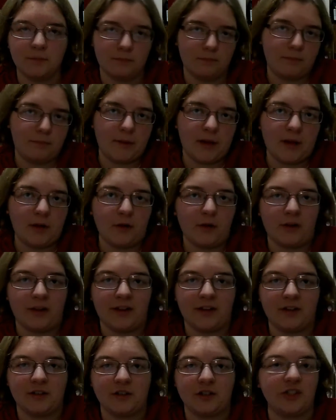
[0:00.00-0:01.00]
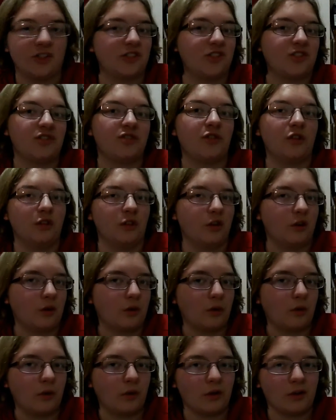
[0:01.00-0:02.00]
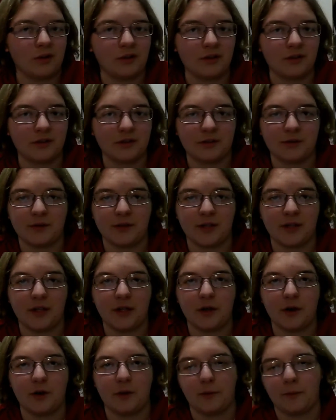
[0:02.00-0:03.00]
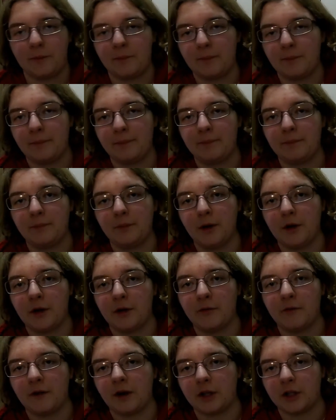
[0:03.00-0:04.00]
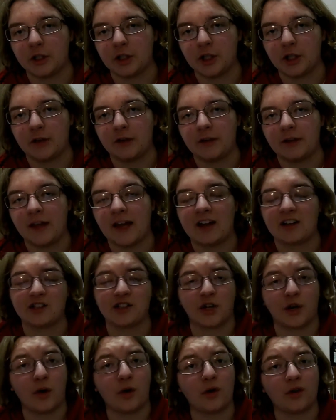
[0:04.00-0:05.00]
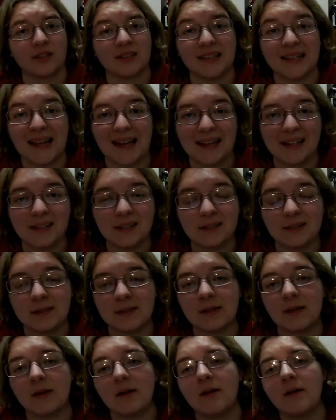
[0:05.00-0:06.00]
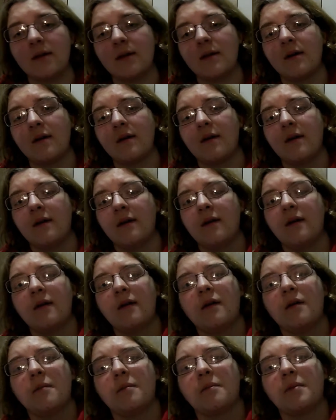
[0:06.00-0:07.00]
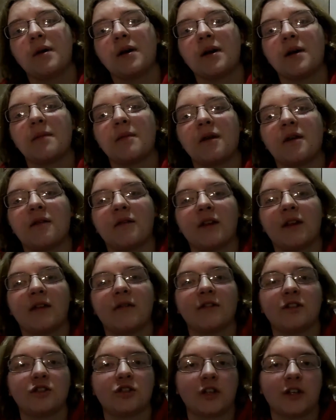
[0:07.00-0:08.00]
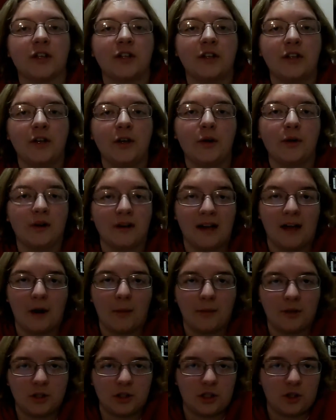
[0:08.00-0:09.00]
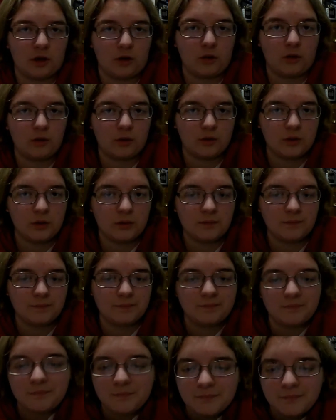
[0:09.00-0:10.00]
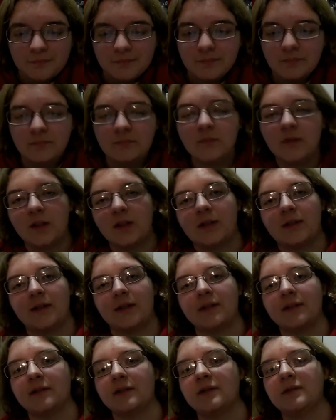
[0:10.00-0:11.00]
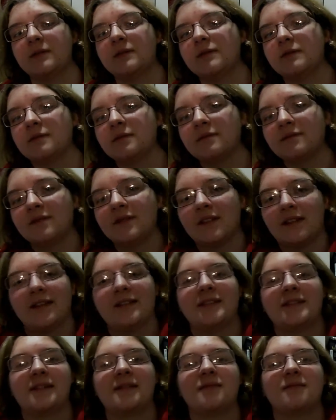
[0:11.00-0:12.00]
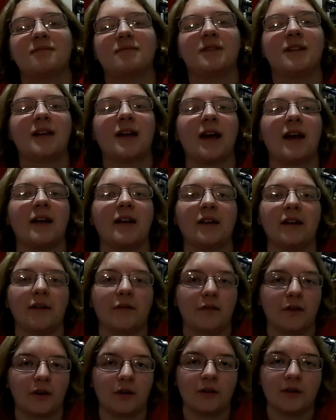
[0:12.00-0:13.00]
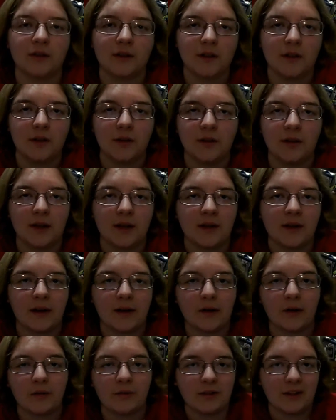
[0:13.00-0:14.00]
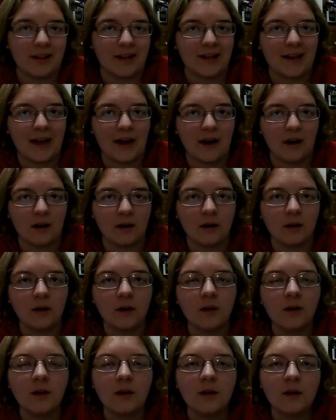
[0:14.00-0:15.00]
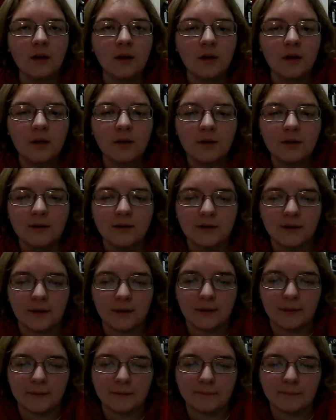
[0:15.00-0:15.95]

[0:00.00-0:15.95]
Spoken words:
Bandoliers just look cooler. There's really no good function. They actually hold less. But I'm not really restricting you on how much it'll hold, because it's kind of difficult to do that and I don't really care. So